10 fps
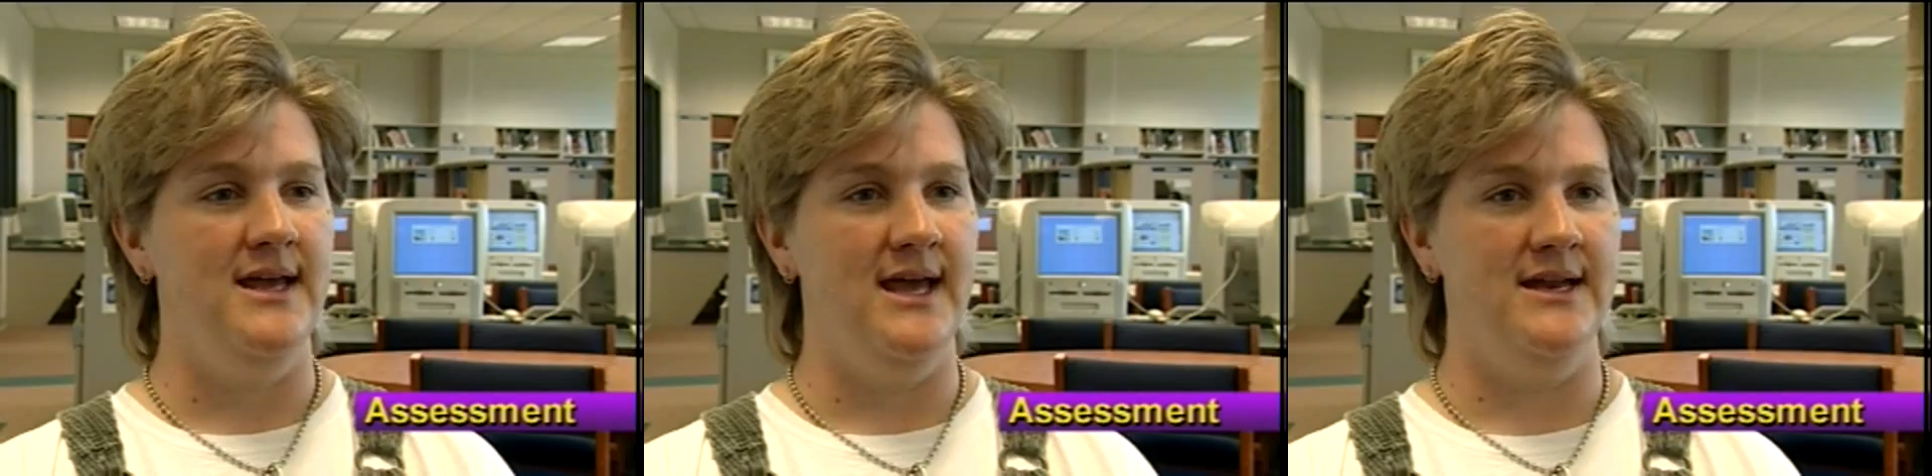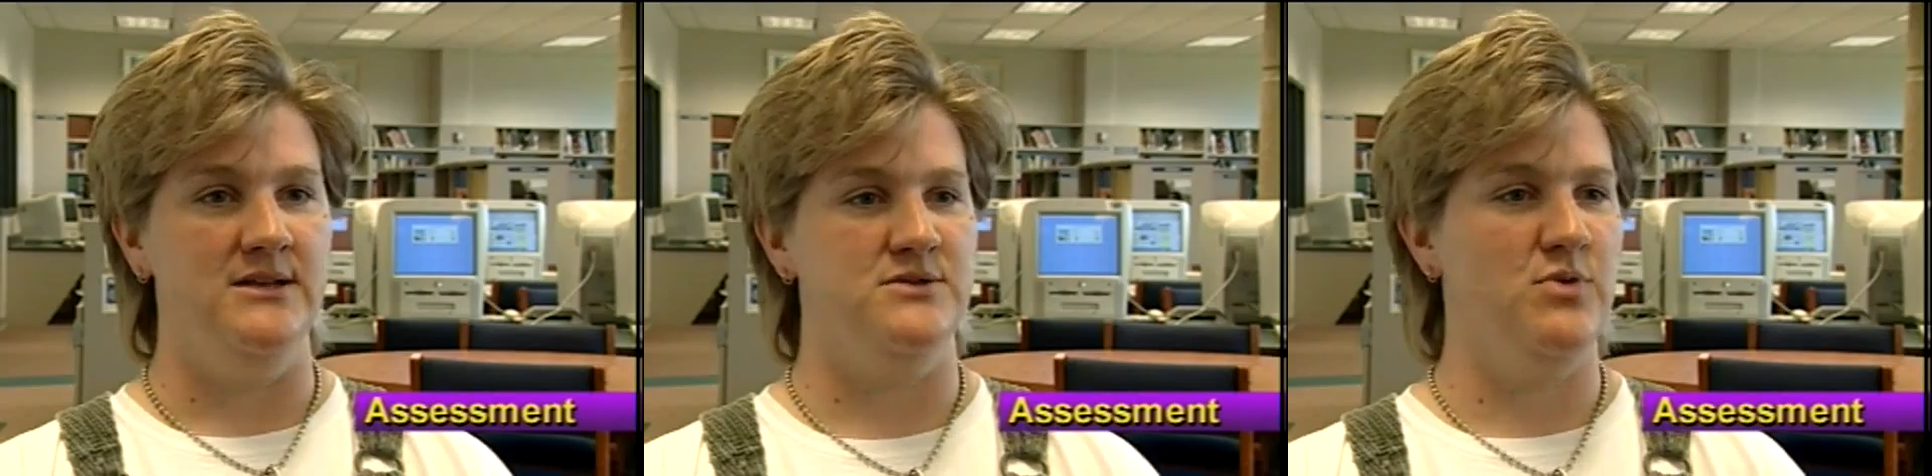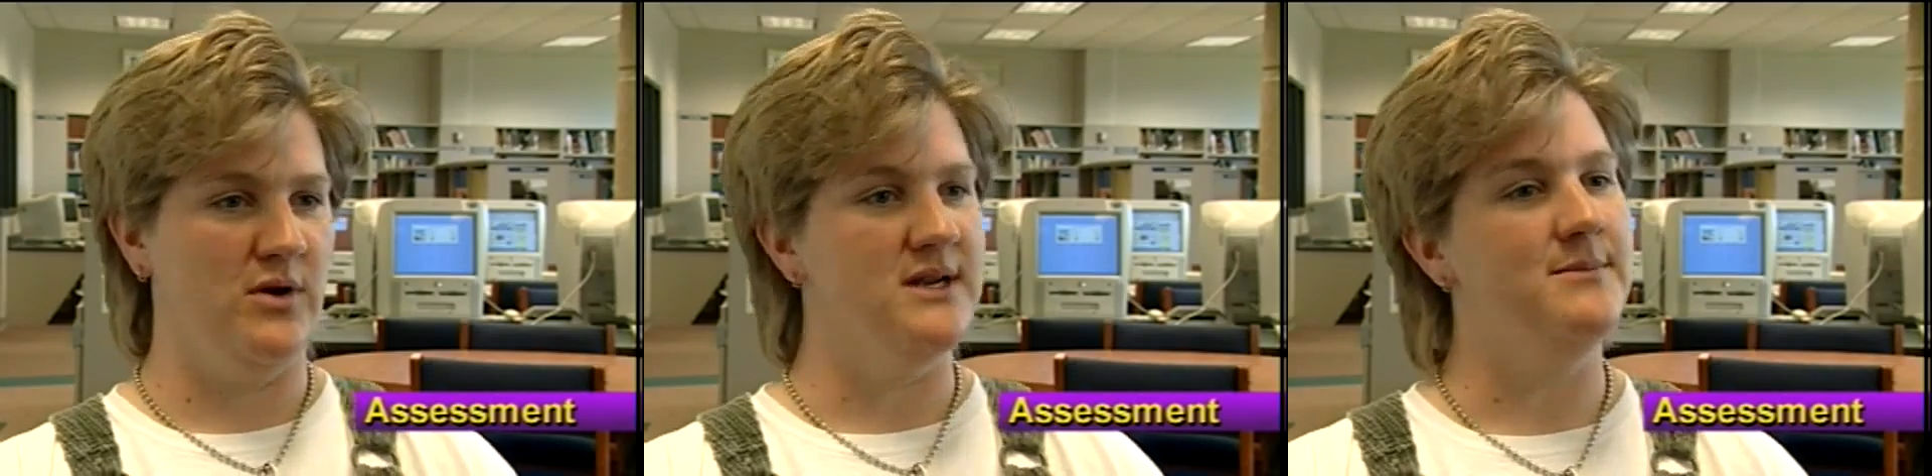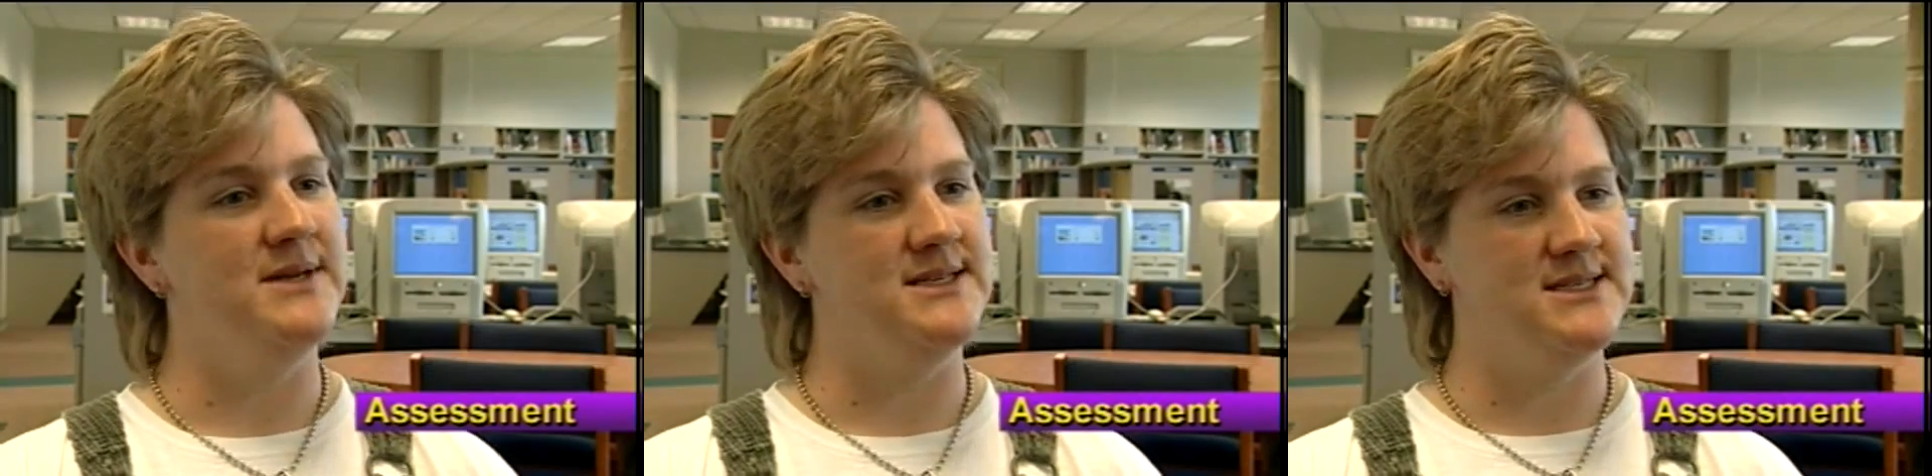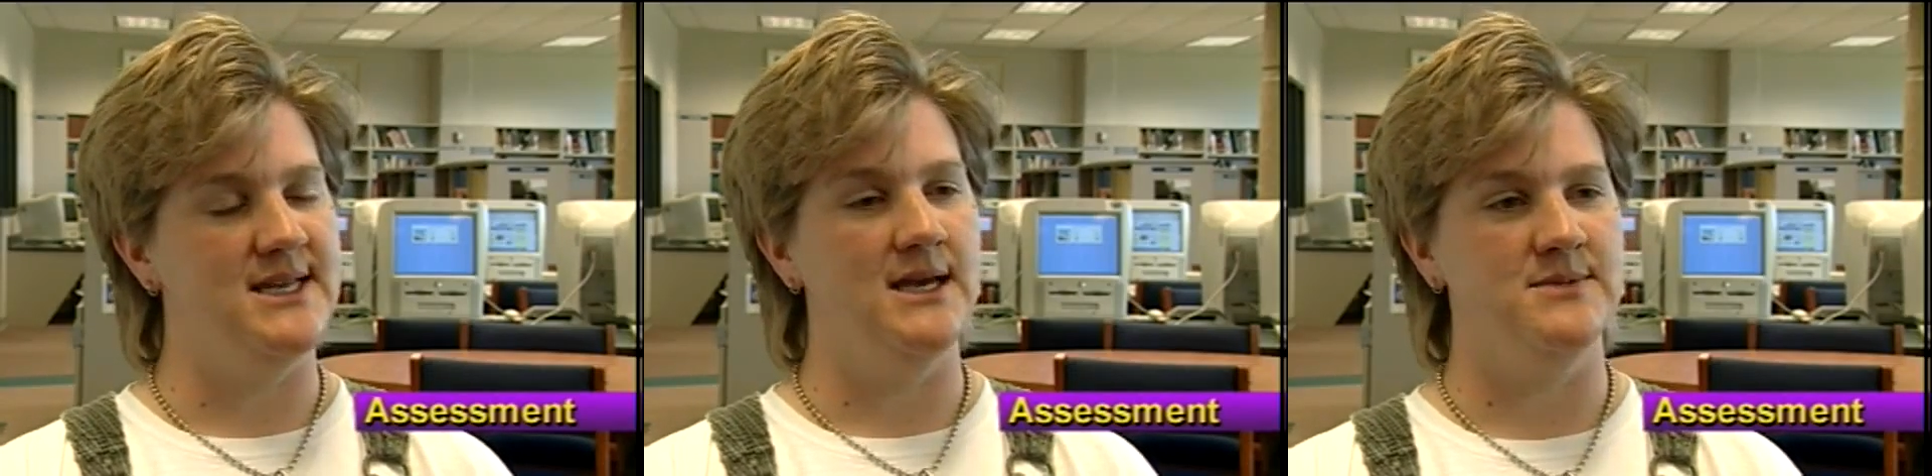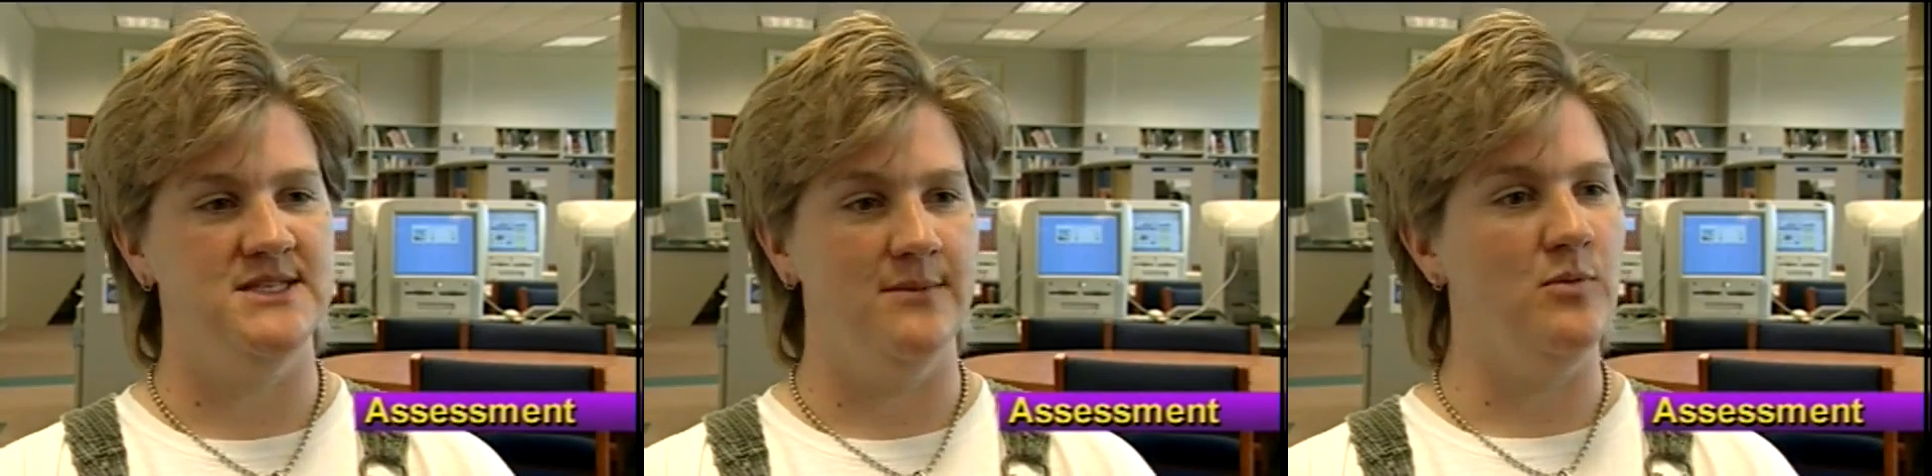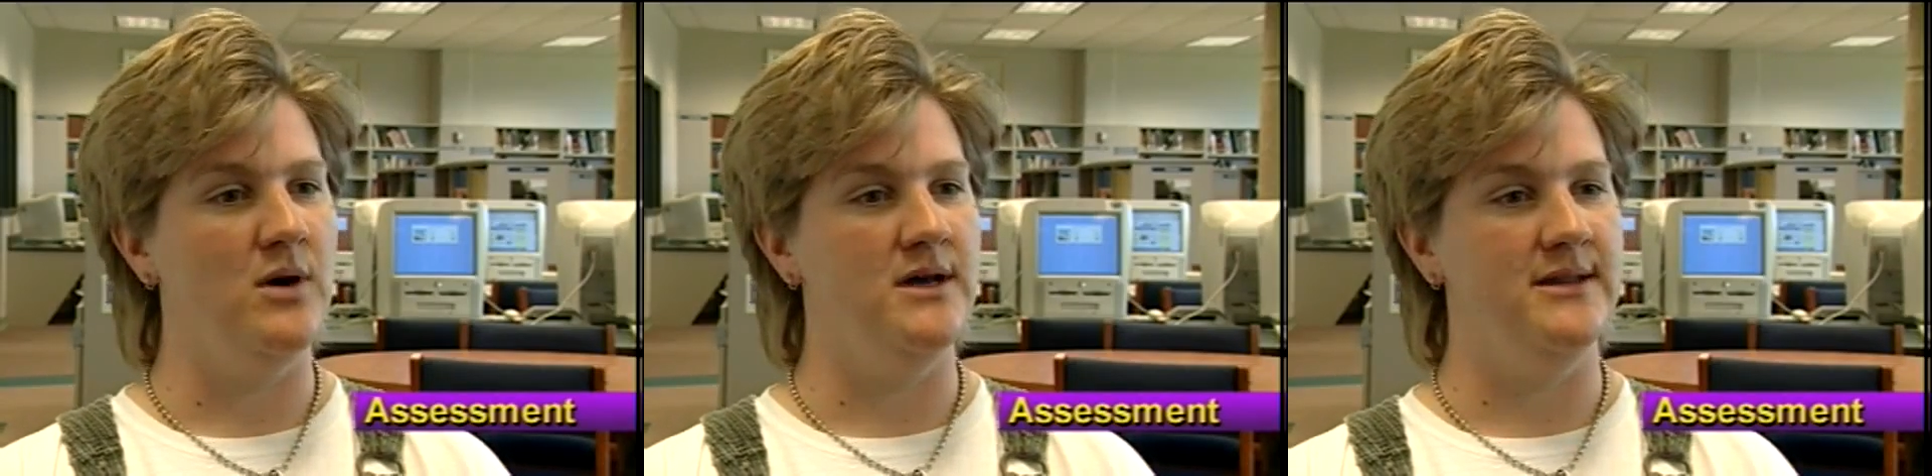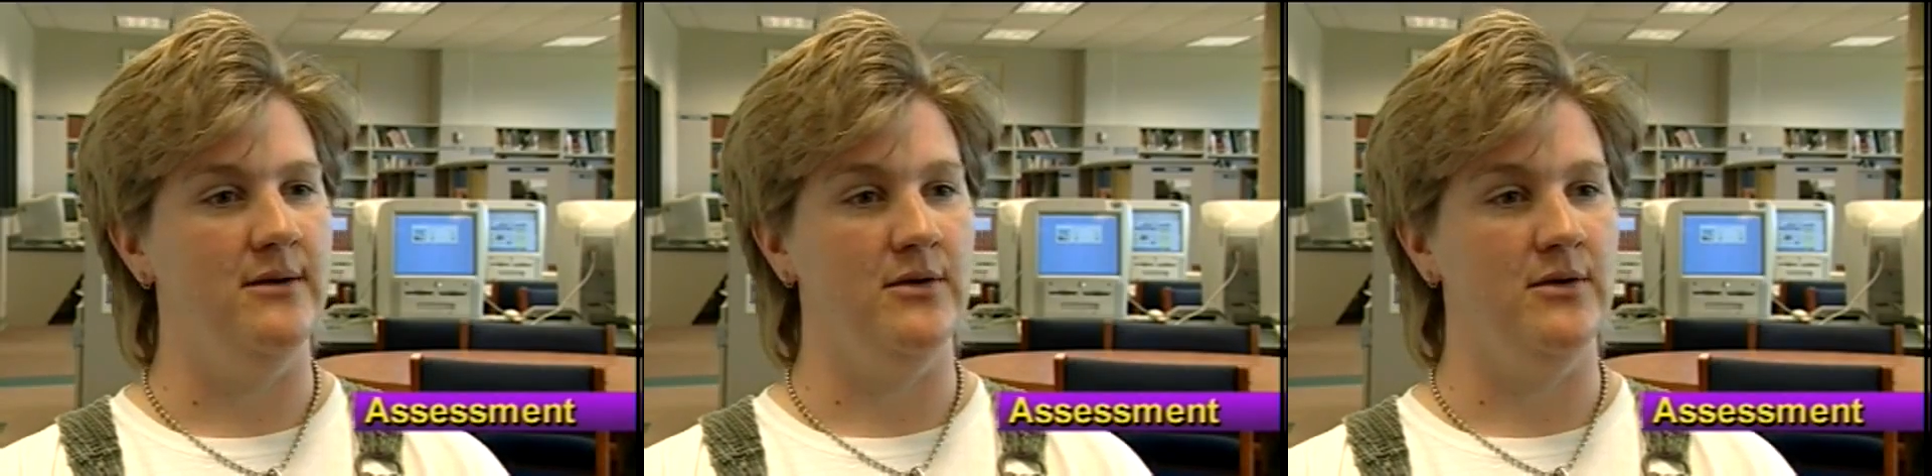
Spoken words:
and it's broken up into steps. Step one, they